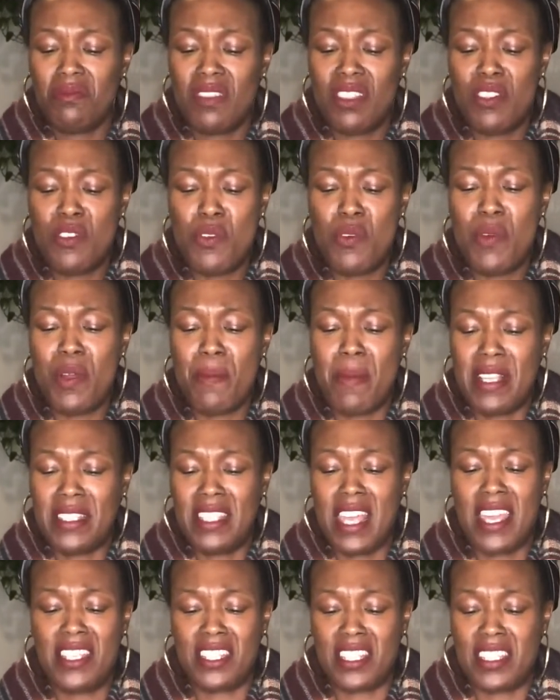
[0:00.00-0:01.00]
You and my
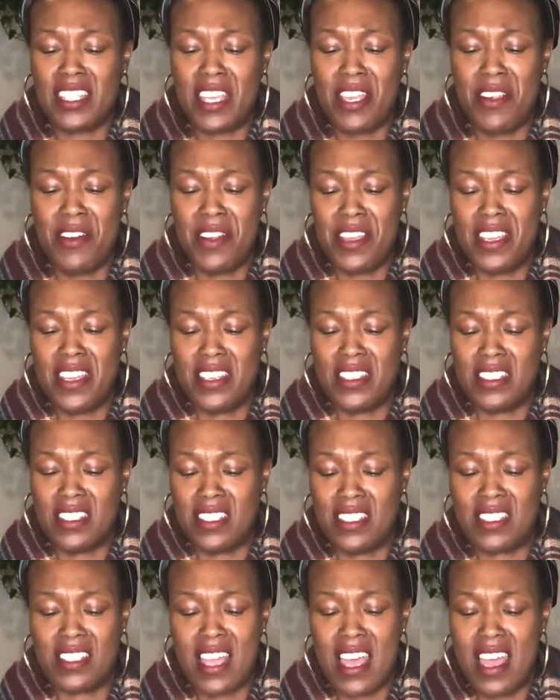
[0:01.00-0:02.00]
Sagittarius
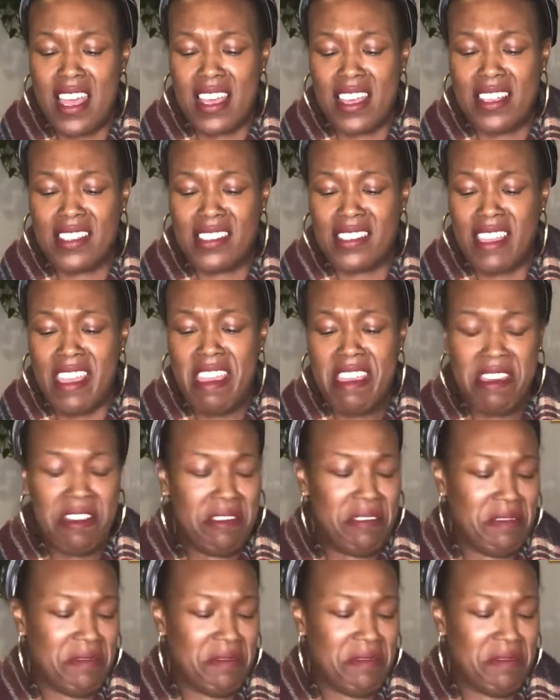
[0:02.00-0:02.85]
is, god damn.